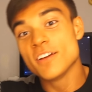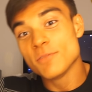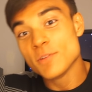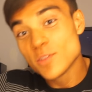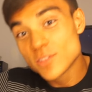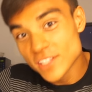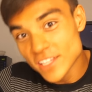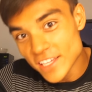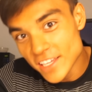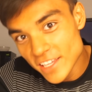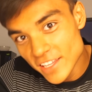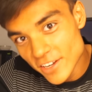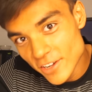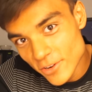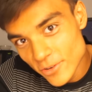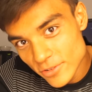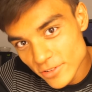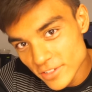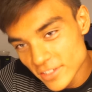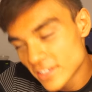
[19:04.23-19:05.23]
We went to
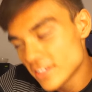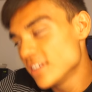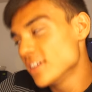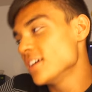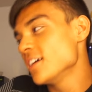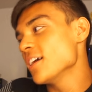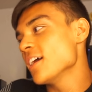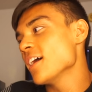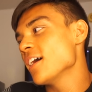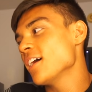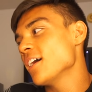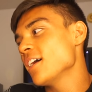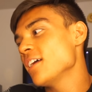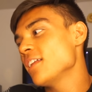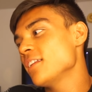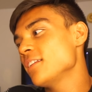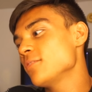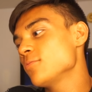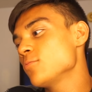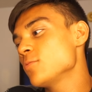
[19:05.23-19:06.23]
Edo,
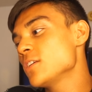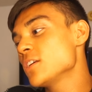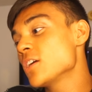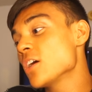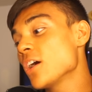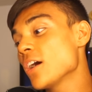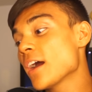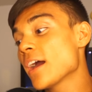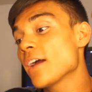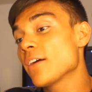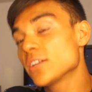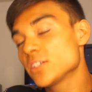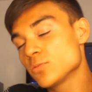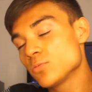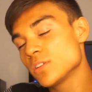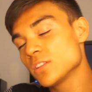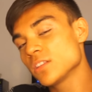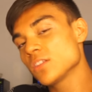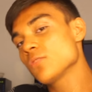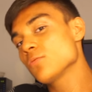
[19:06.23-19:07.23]
and we got. I actually
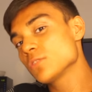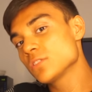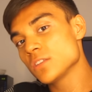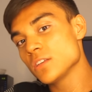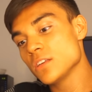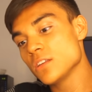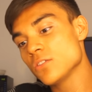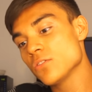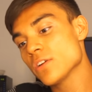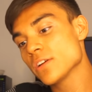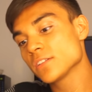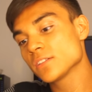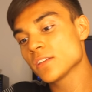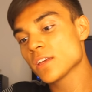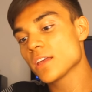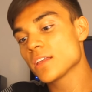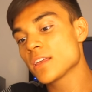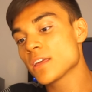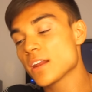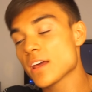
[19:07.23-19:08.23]
went there with the Edo. I
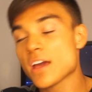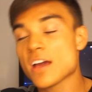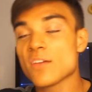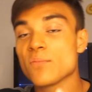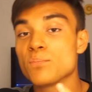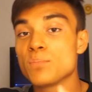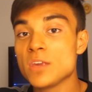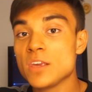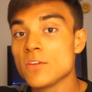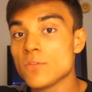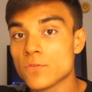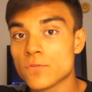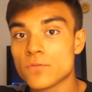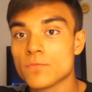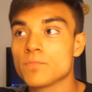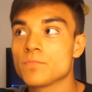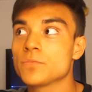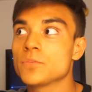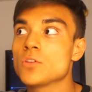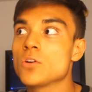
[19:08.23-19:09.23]
said, "Can I have beef?